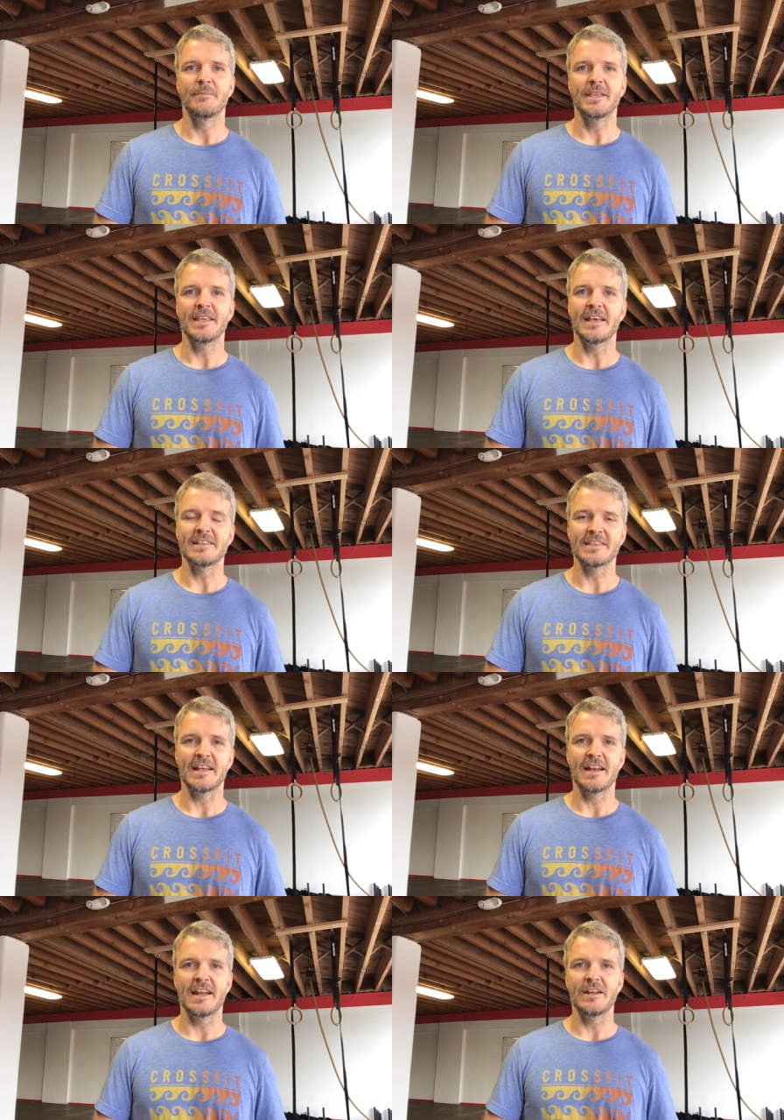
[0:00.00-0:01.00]
Yes,
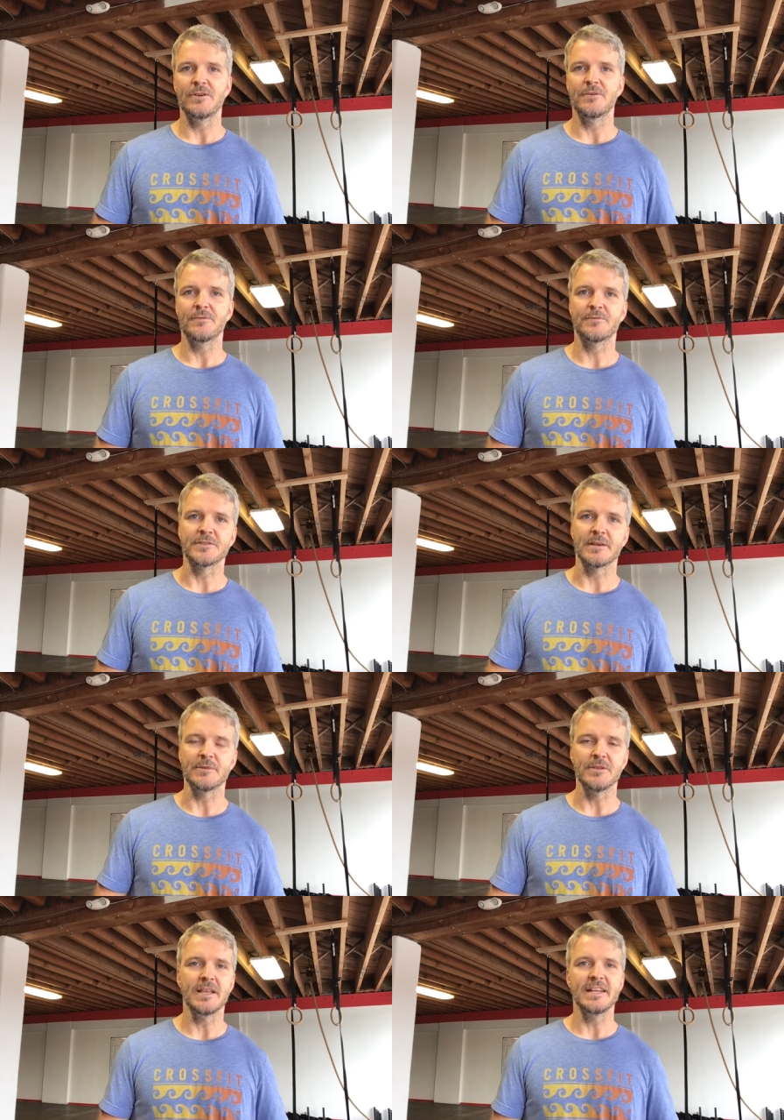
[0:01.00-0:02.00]
and I know for some
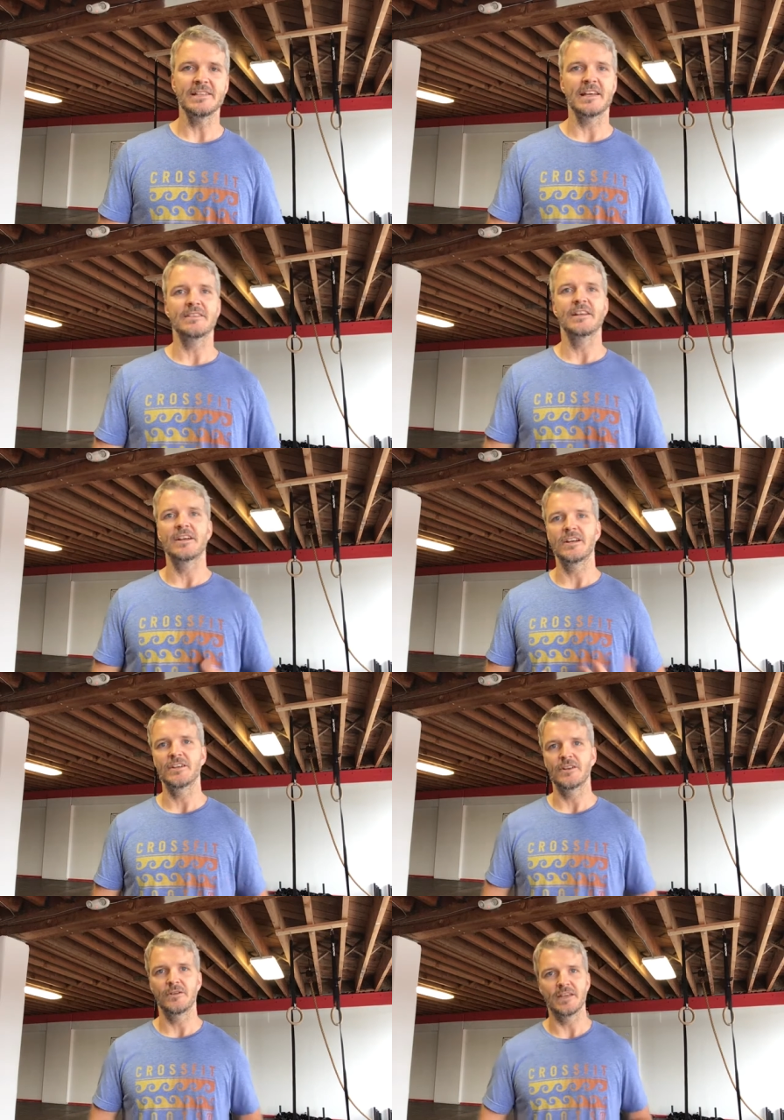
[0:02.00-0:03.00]
of you ladies out there,
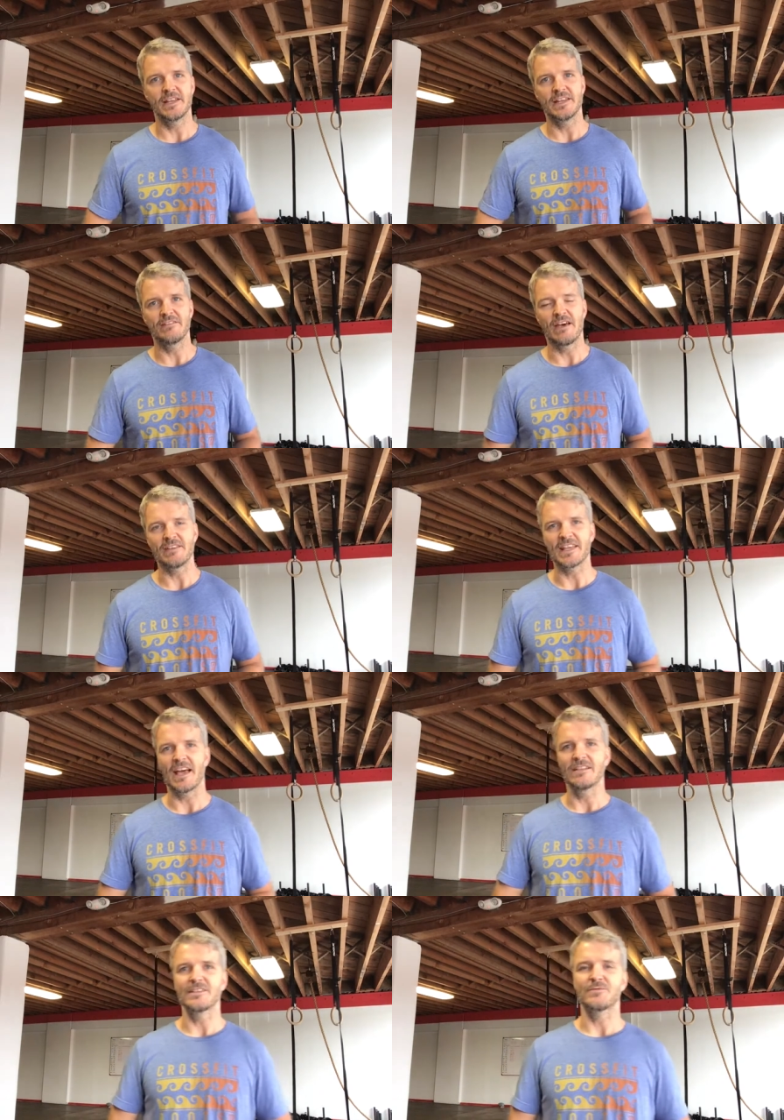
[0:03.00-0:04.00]
the idea of having
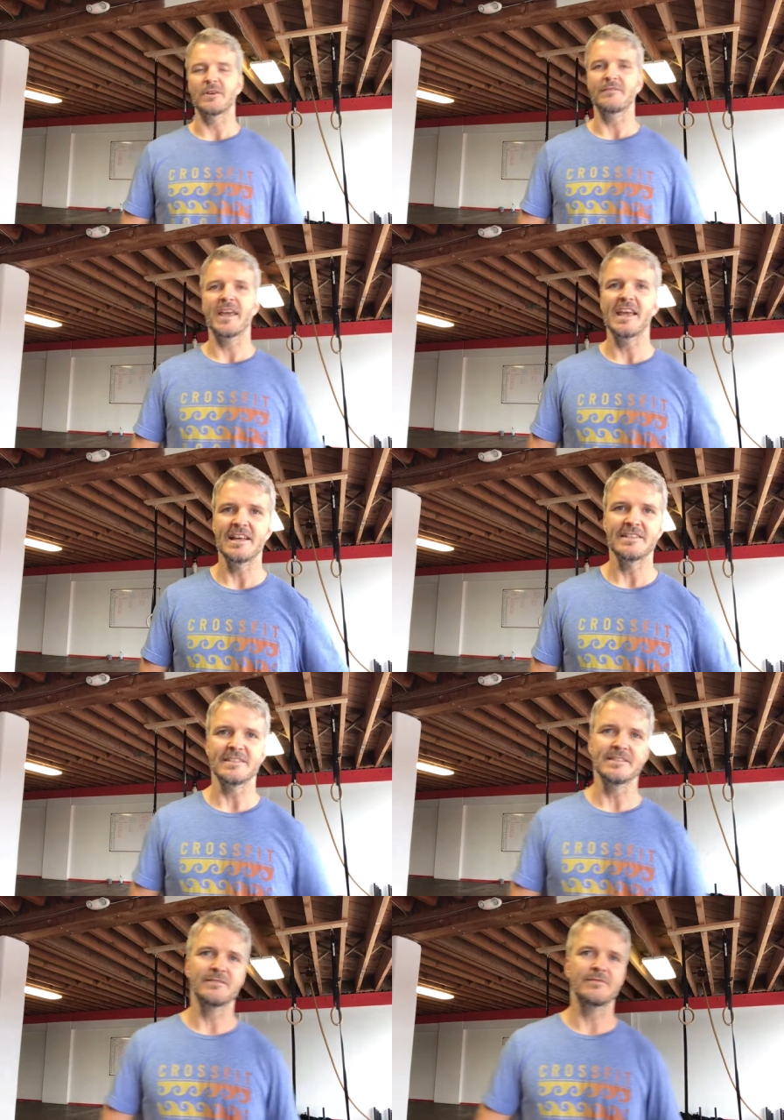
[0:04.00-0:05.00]
callous, rough hands
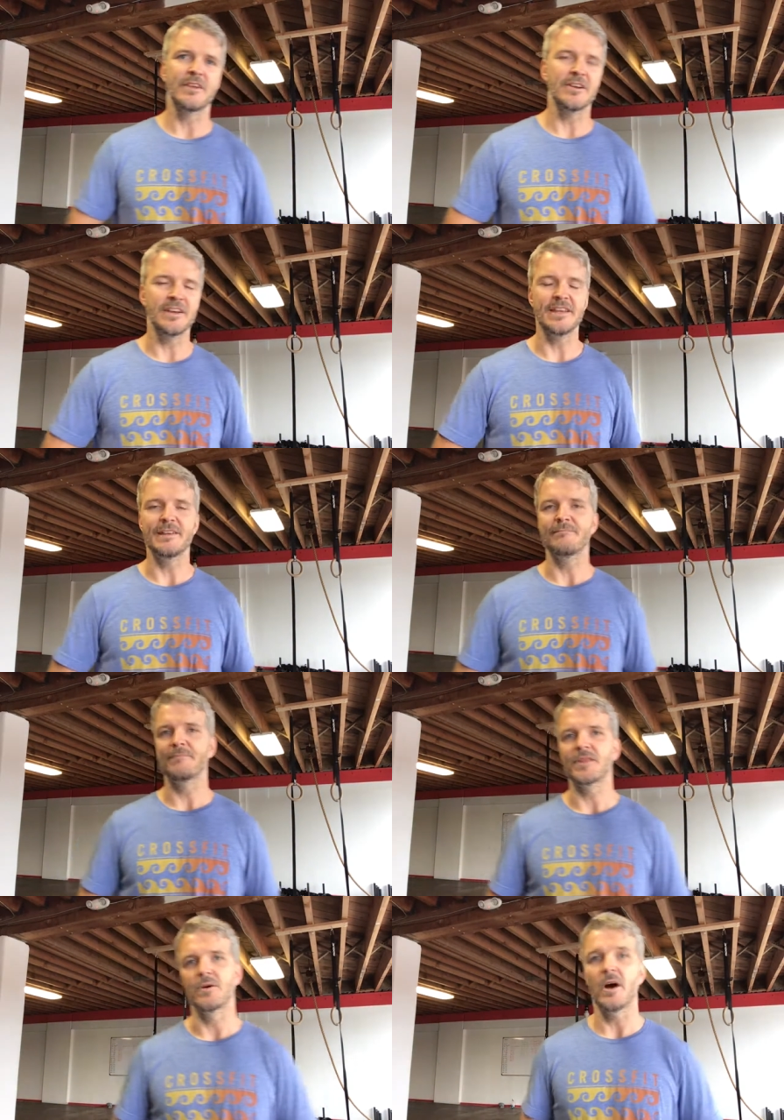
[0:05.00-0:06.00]
is very,
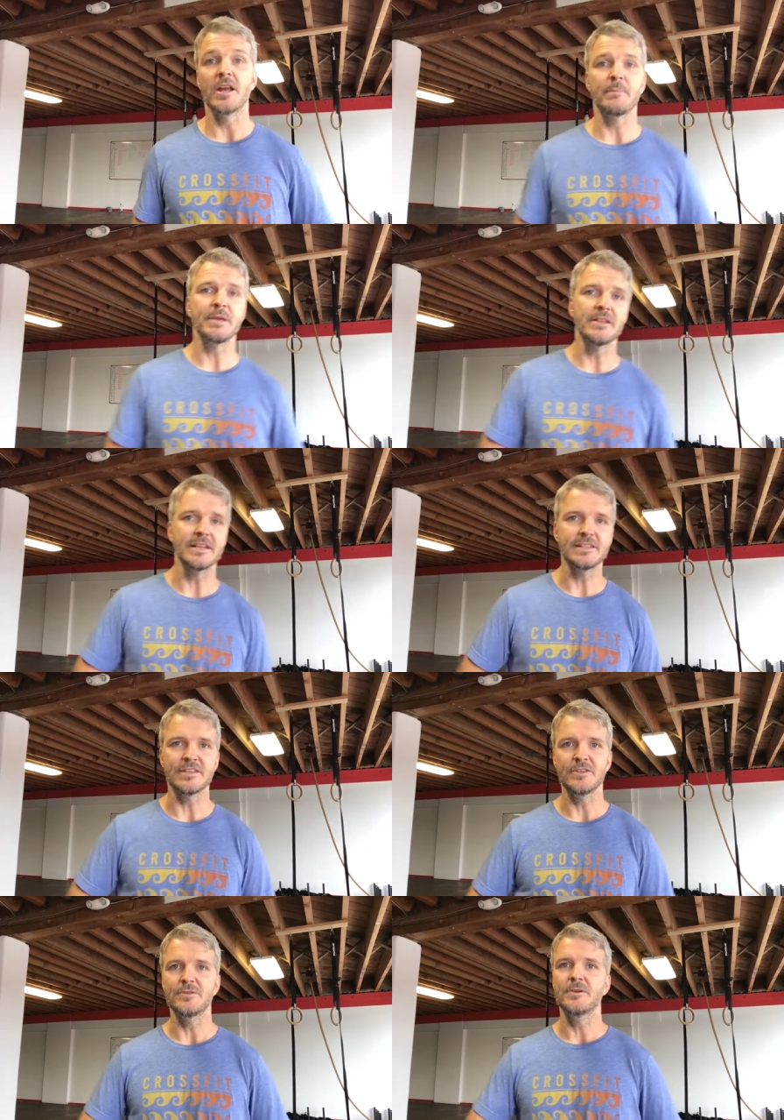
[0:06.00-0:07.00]
unappealing to
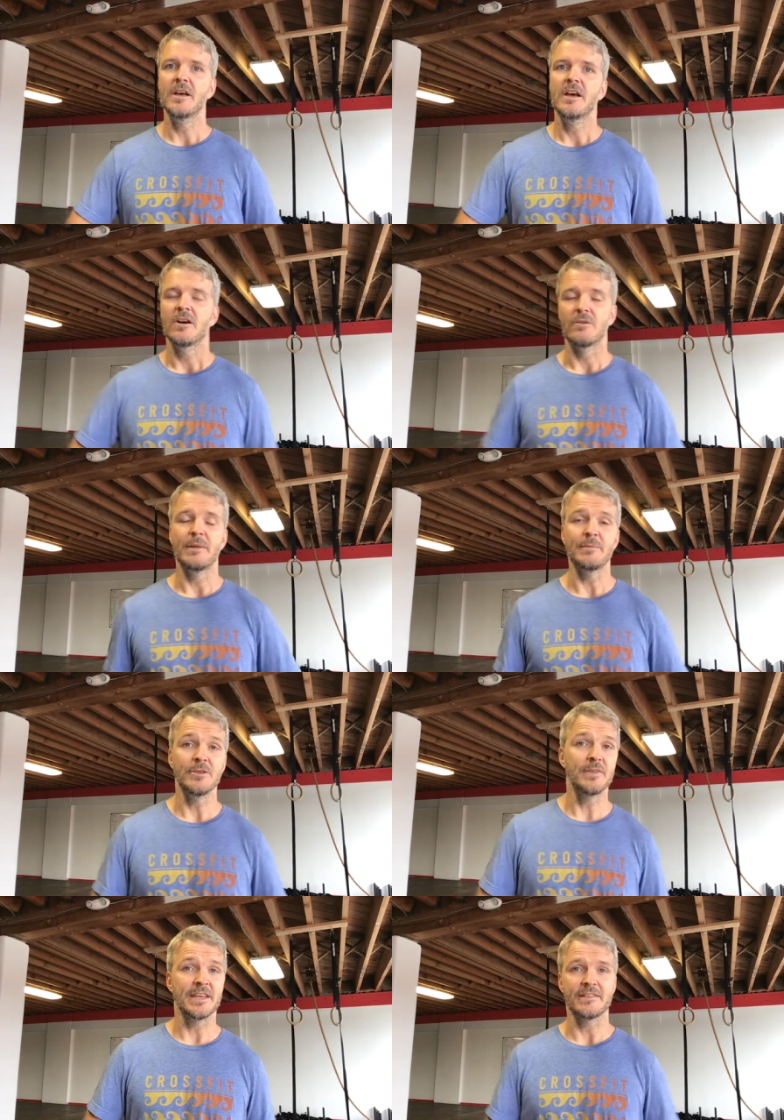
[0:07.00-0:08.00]
you, or maybe
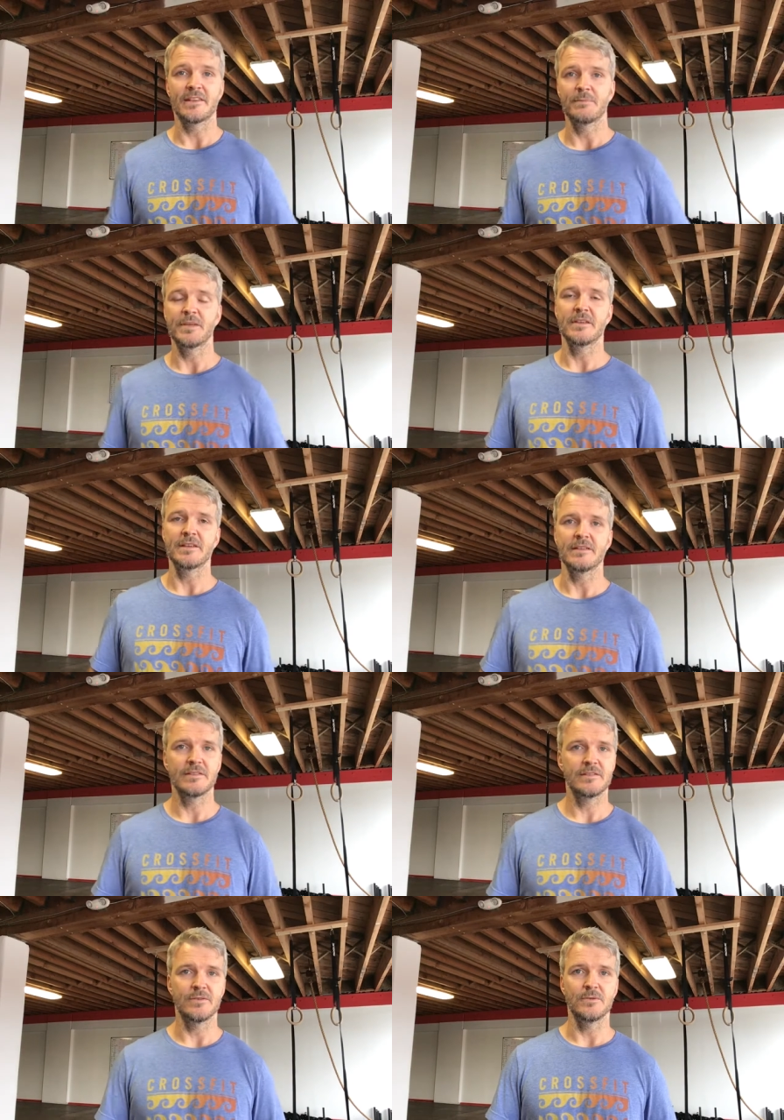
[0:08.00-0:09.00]
you think it's unappealing
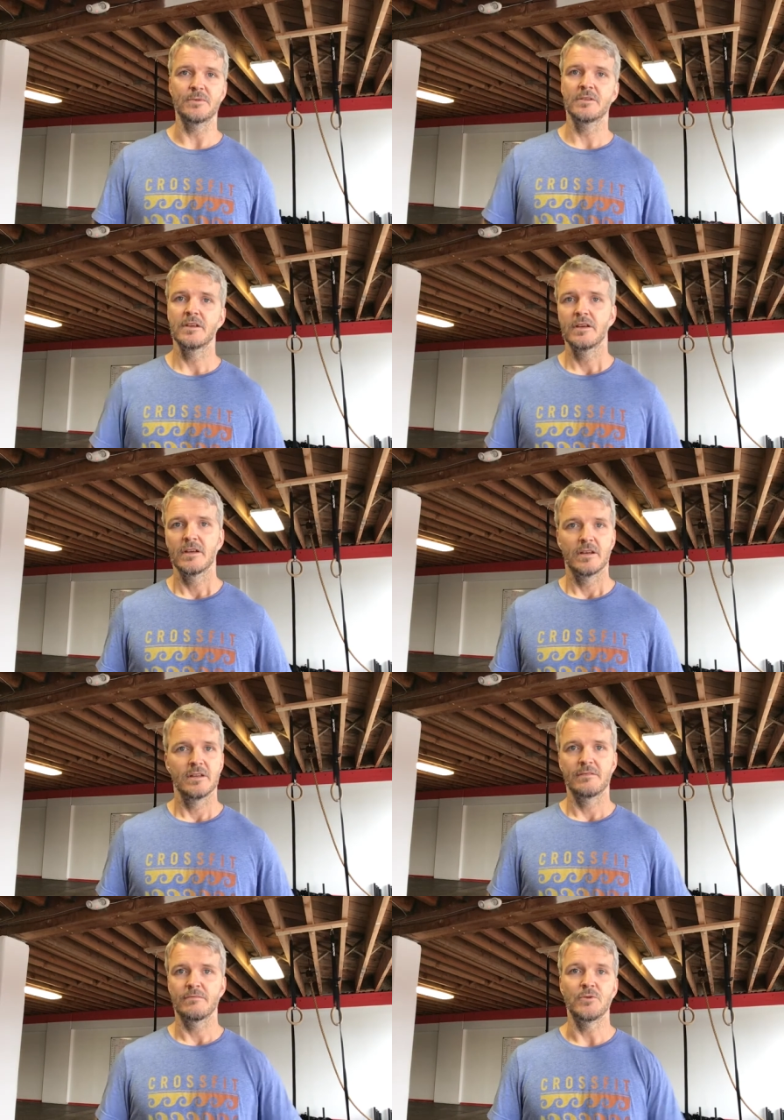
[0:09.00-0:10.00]
to
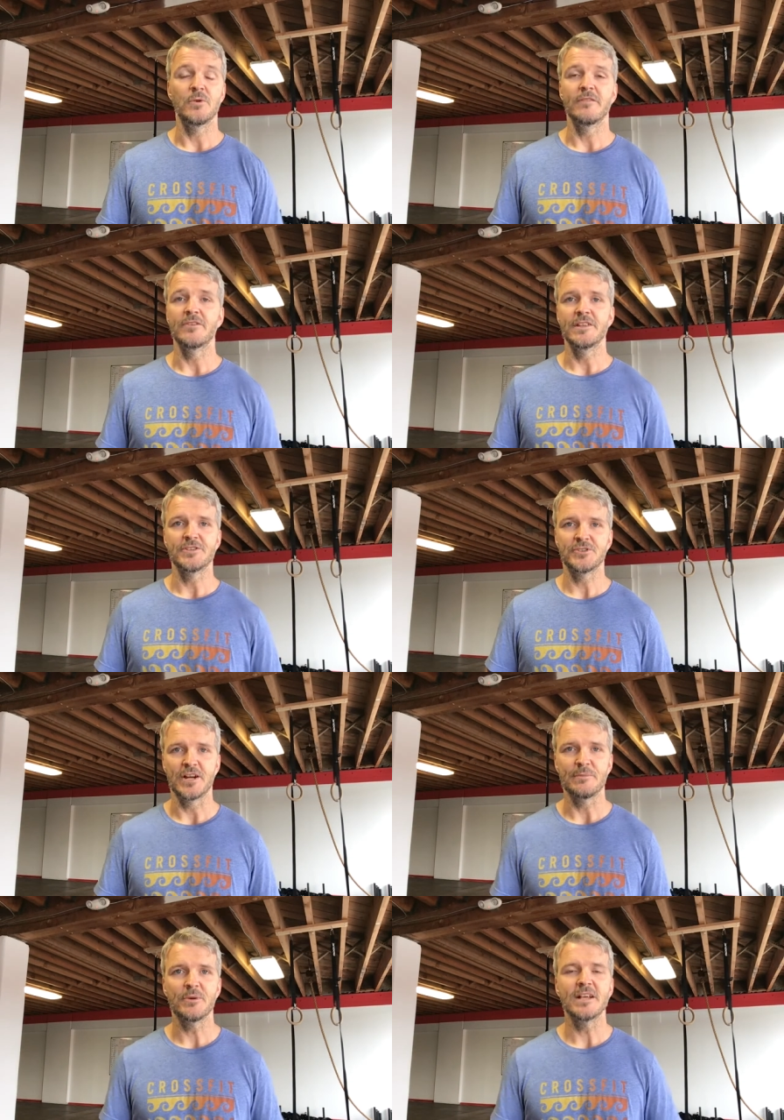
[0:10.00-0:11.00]
whoever it is you're
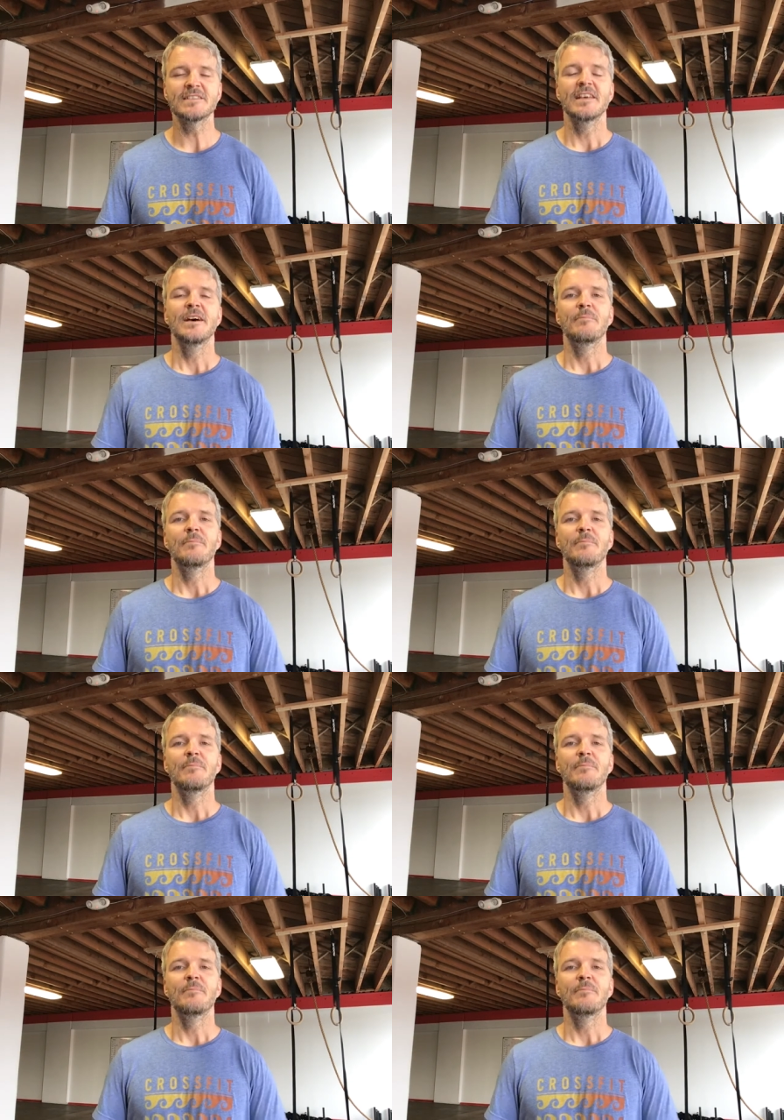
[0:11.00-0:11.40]
trying to impress.